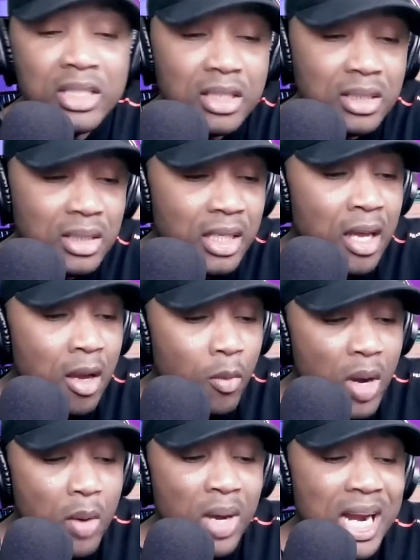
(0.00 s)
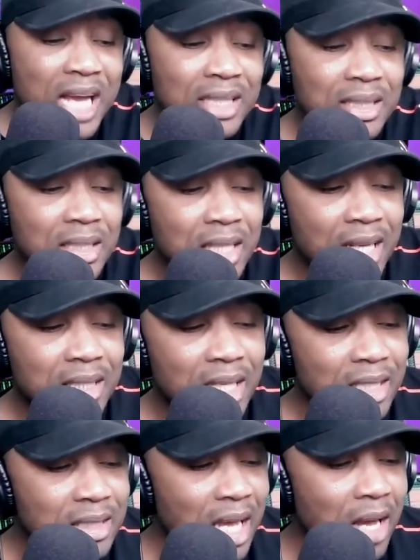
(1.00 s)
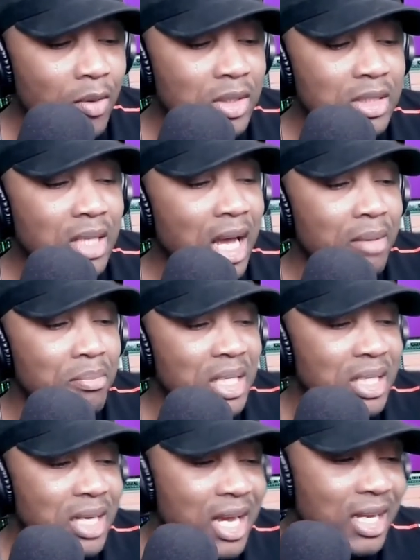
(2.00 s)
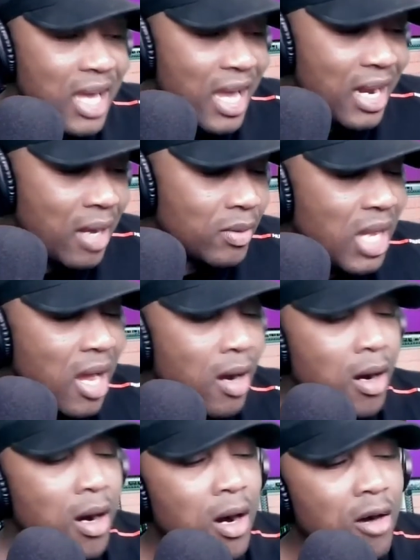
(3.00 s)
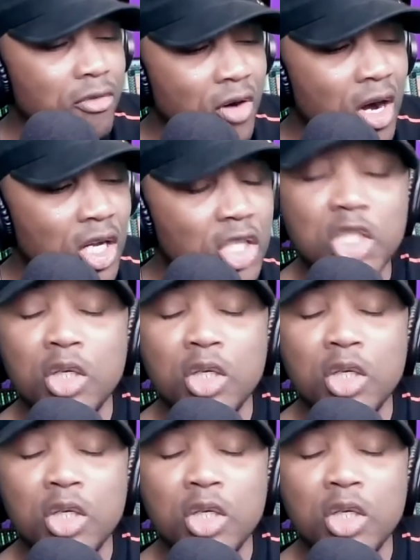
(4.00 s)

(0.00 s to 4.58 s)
When, you see, mm-hmm. when I see that, yes, I was admitted again. I was like, oh, fuck.